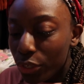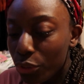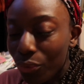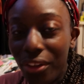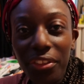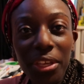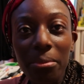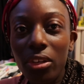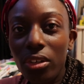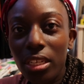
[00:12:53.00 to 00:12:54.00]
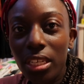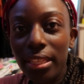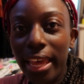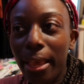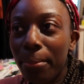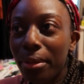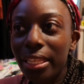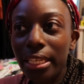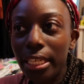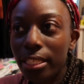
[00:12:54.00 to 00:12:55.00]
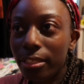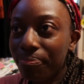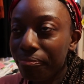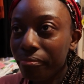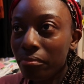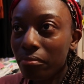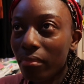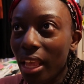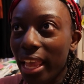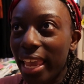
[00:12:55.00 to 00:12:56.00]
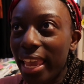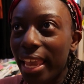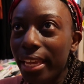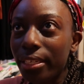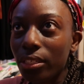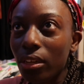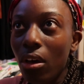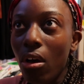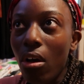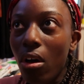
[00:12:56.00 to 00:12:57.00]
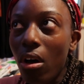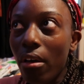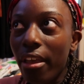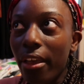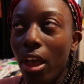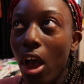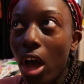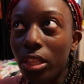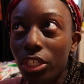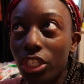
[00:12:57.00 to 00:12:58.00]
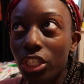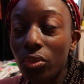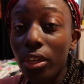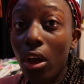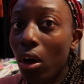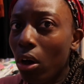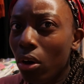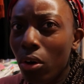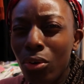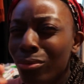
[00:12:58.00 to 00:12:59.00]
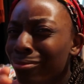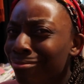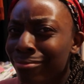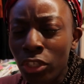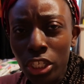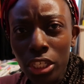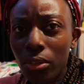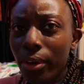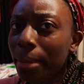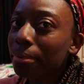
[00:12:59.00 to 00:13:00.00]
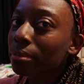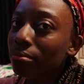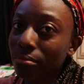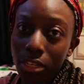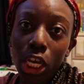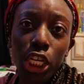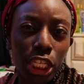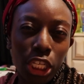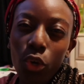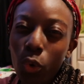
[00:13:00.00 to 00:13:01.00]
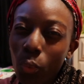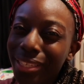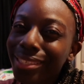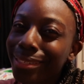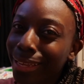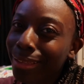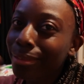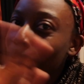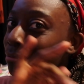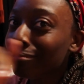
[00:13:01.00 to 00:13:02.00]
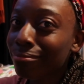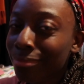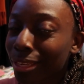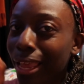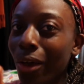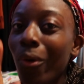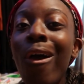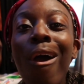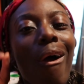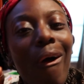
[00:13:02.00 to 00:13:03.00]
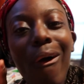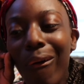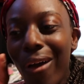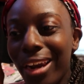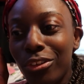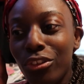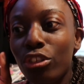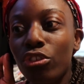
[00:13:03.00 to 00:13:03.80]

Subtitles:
throughout the community, like police and colleges. So they all just so happened, coincidentally, now all got into their